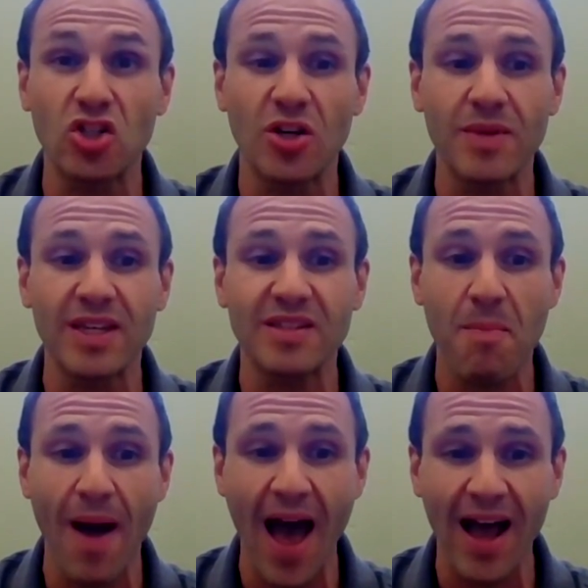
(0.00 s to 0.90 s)
Jimmy's
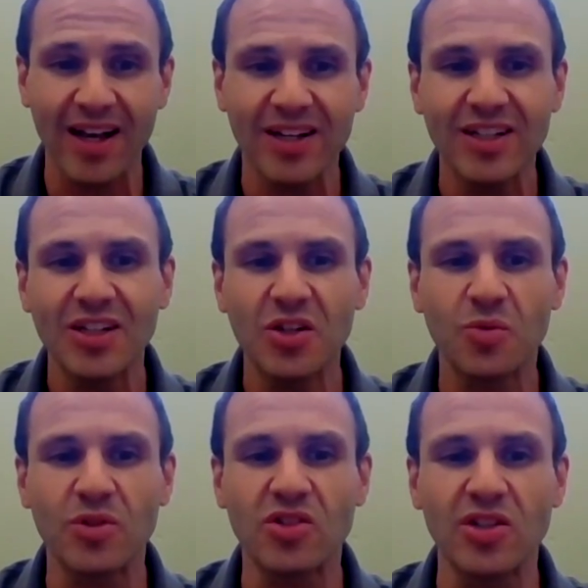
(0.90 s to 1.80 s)
Back,
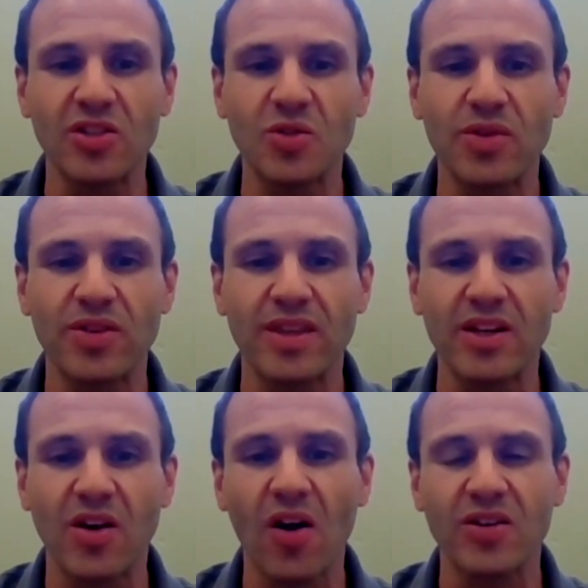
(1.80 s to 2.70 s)
which deals with the
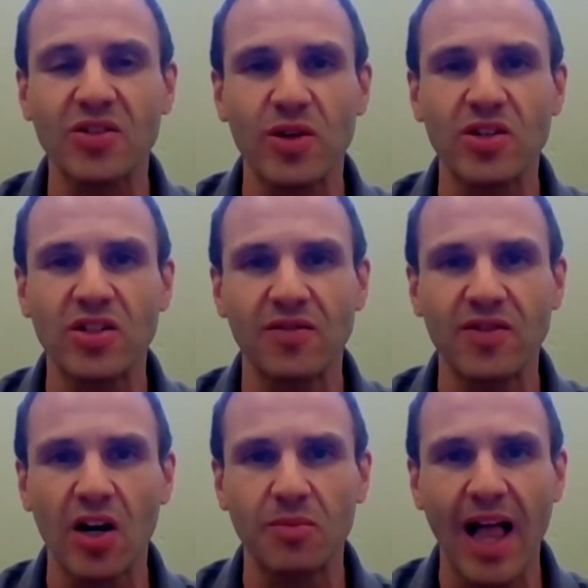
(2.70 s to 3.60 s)
incarceration of
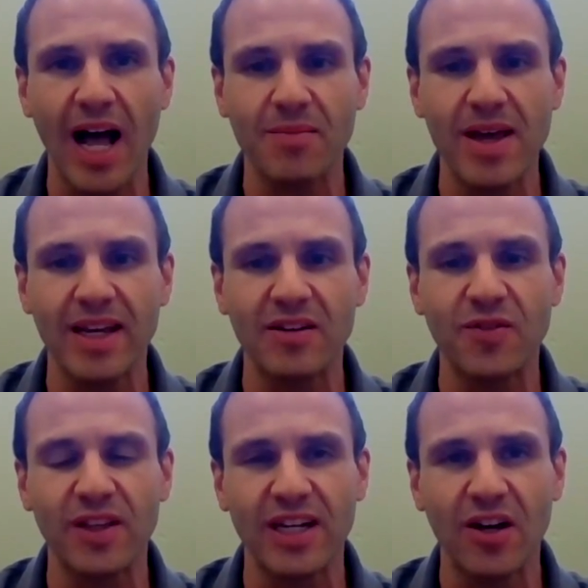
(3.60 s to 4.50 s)
young Black men in
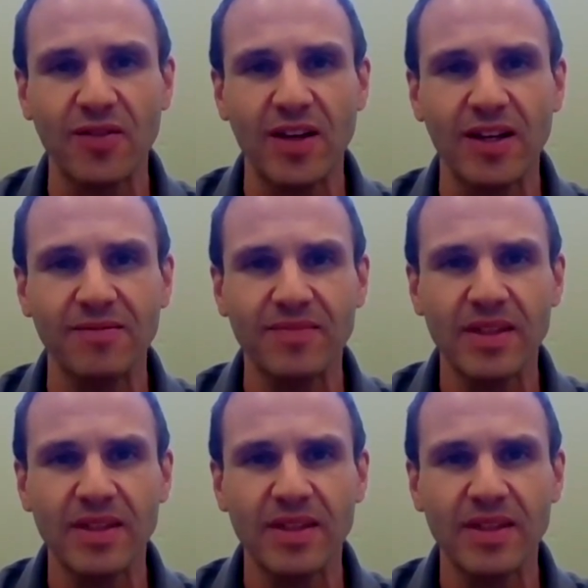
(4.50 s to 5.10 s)
Philadelphia,